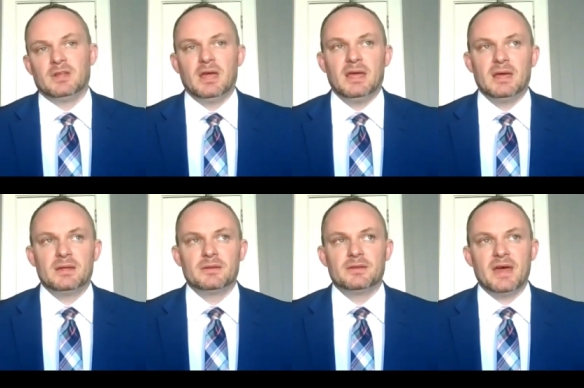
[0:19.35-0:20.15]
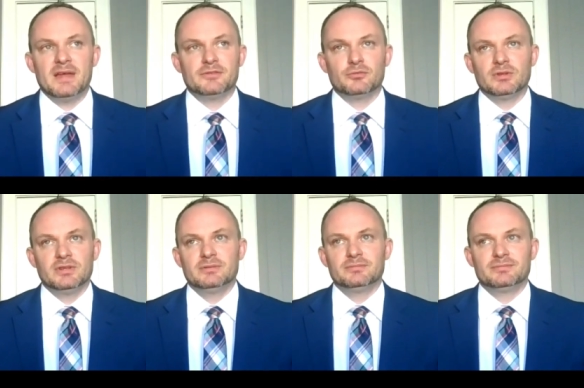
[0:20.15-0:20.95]
And that's
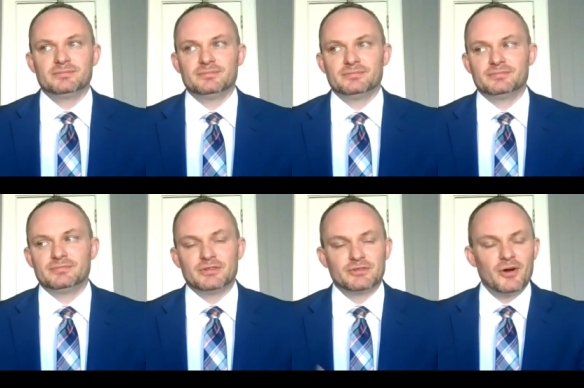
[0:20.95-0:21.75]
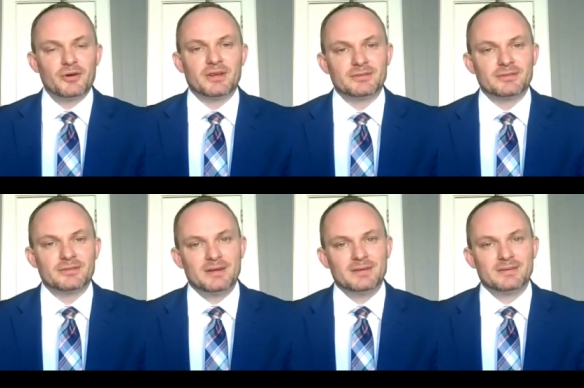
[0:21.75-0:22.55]
really the target,
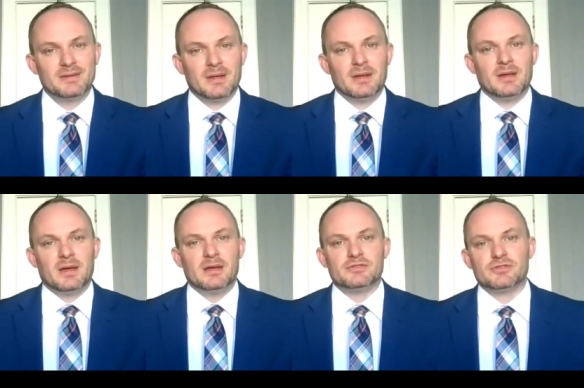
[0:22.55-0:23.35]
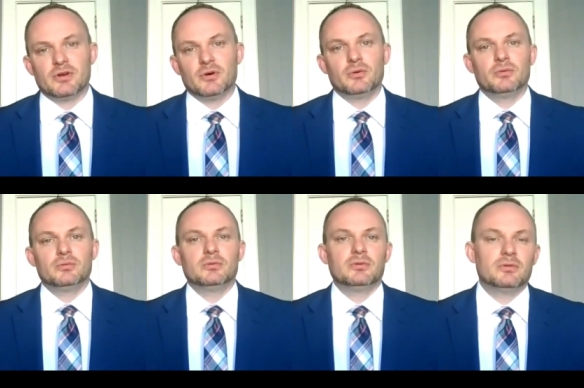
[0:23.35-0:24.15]
right? And
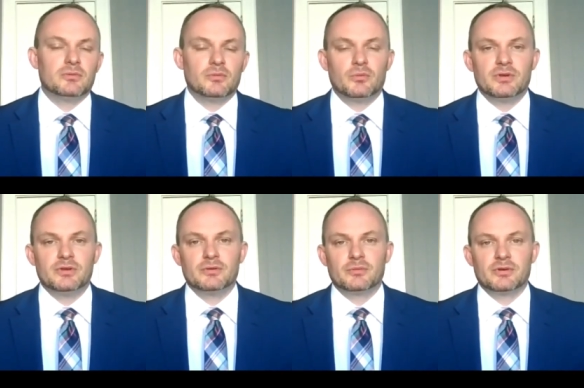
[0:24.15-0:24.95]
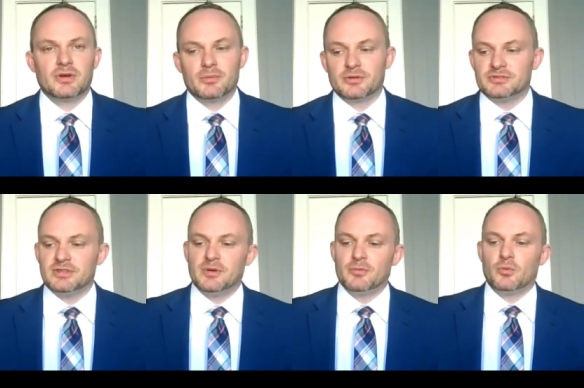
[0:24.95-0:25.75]
so when you're able to
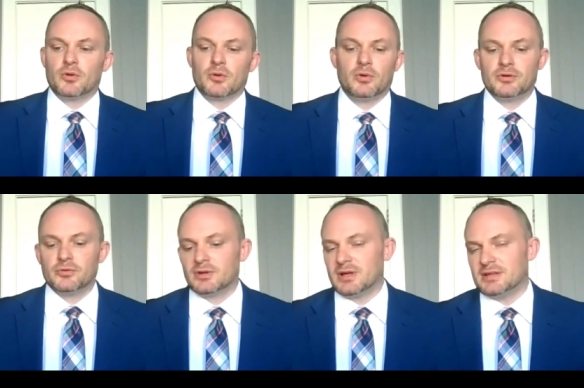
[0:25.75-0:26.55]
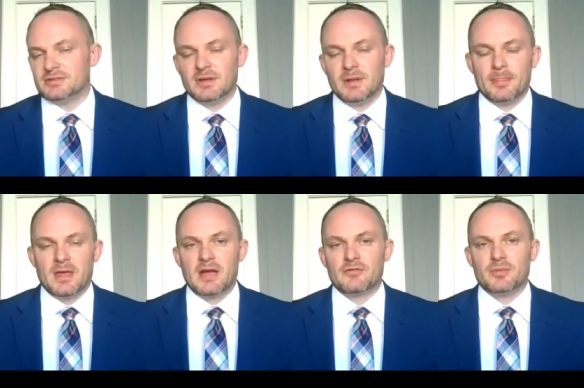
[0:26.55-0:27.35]
see people one-on-one, you realize
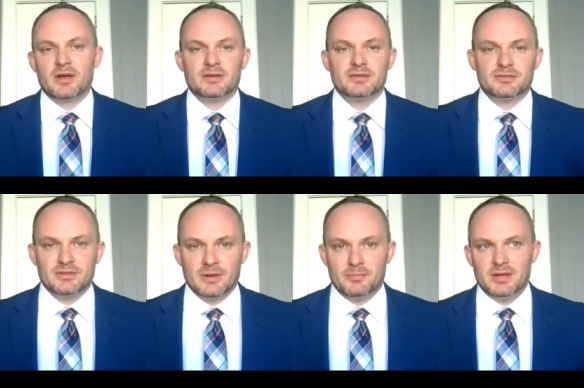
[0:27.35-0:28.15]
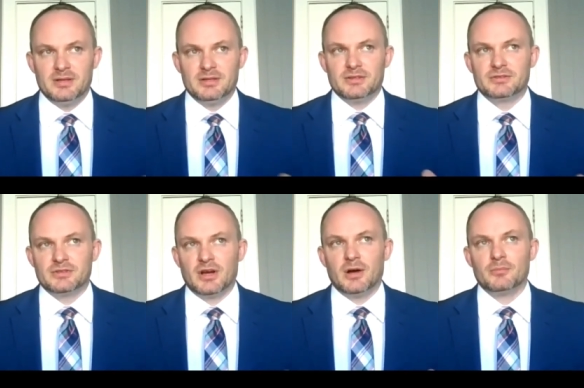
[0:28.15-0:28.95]
everybody's
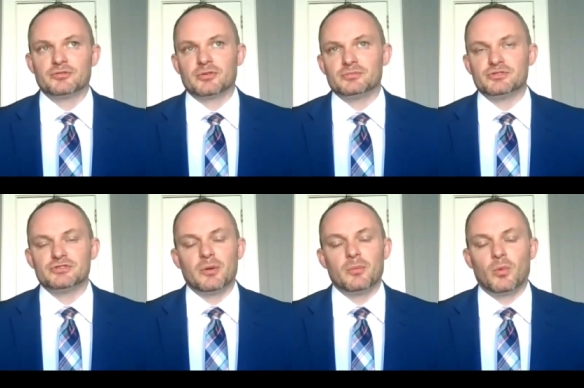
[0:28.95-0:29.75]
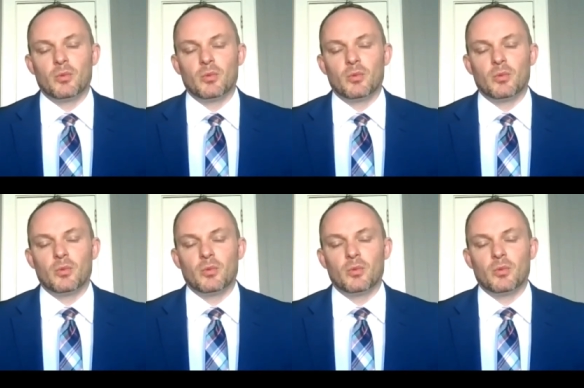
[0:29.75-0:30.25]
opinion comes from somewhere.